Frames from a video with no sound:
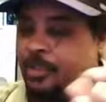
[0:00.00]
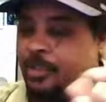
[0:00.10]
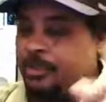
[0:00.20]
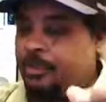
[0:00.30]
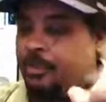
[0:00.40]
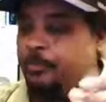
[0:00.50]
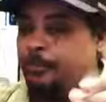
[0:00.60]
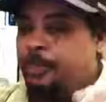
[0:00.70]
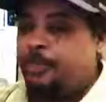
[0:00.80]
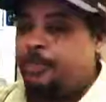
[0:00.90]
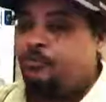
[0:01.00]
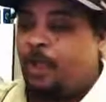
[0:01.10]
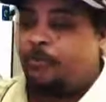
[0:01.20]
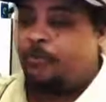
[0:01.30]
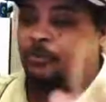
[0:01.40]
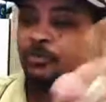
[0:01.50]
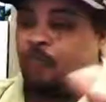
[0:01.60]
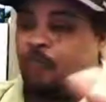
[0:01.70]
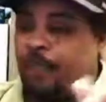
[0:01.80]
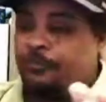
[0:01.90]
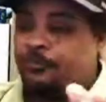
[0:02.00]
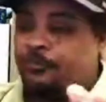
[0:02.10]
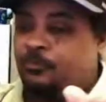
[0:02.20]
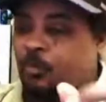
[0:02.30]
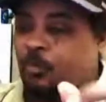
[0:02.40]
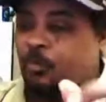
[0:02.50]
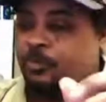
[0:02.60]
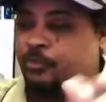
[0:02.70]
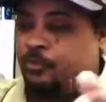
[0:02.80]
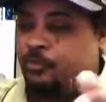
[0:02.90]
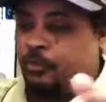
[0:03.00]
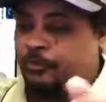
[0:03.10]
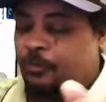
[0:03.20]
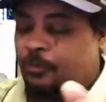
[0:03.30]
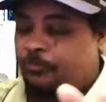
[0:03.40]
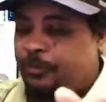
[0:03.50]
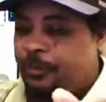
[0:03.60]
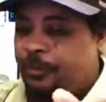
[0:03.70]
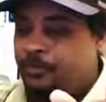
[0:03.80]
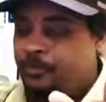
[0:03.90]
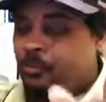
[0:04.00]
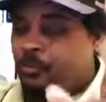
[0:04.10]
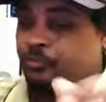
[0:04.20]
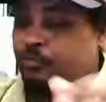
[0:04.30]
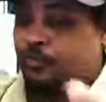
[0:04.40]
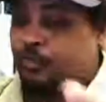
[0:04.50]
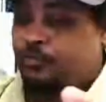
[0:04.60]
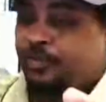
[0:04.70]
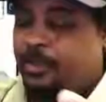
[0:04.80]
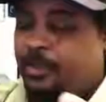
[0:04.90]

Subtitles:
Okay, me and the driver was driving on the New York thoroughfare, no, New Jersey,